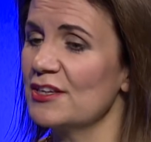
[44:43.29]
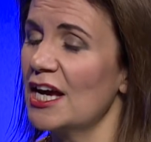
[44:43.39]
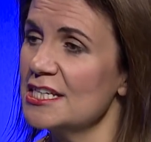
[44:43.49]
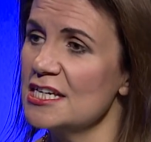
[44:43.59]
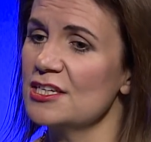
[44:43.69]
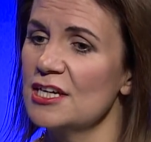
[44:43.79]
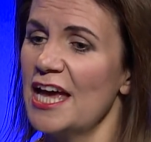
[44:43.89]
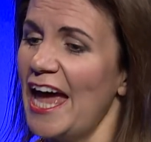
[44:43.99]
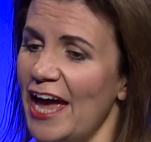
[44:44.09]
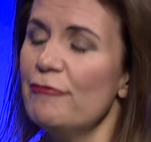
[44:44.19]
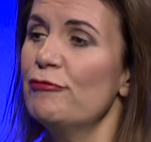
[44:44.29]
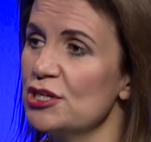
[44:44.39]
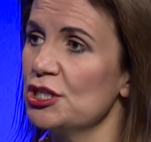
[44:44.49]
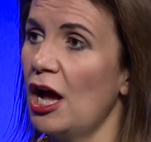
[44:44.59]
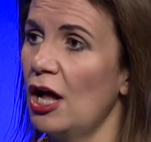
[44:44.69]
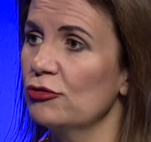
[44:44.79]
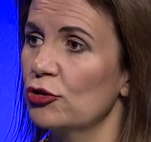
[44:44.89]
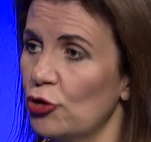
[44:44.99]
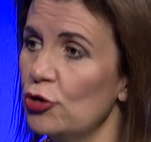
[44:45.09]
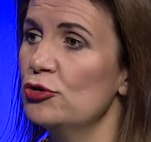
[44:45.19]
The idea that every child
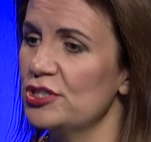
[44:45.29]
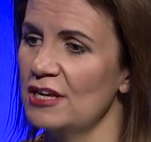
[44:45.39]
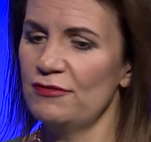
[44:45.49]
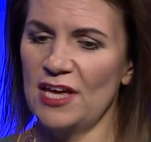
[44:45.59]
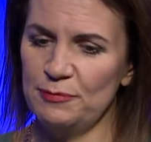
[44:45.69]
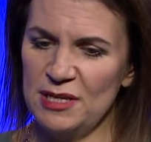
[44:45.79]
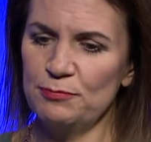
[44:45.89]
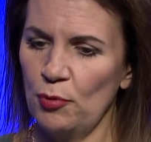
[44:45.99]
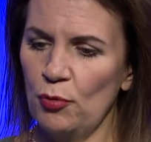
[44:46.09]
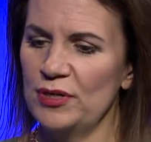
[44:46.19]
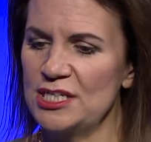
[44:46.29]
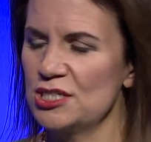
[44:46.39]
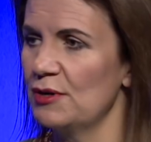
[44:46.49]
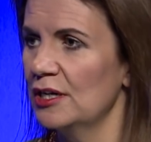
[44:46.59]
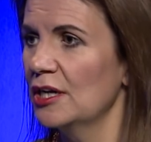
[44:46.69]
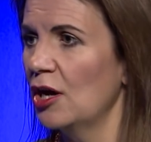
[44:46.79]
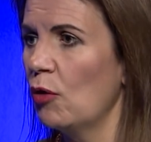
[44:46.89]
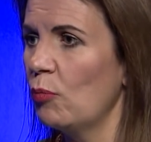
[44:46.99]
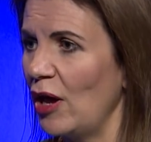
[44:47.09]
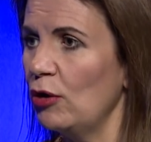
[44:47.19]
could, if they'd been born into a
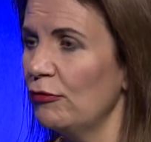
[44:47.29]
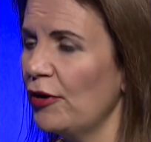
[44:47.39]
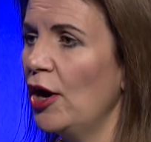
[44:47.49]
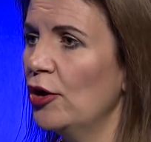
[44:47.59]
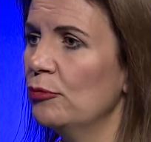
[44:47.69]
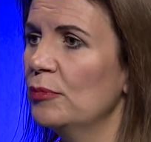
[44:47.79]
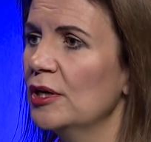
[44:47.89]
well-off home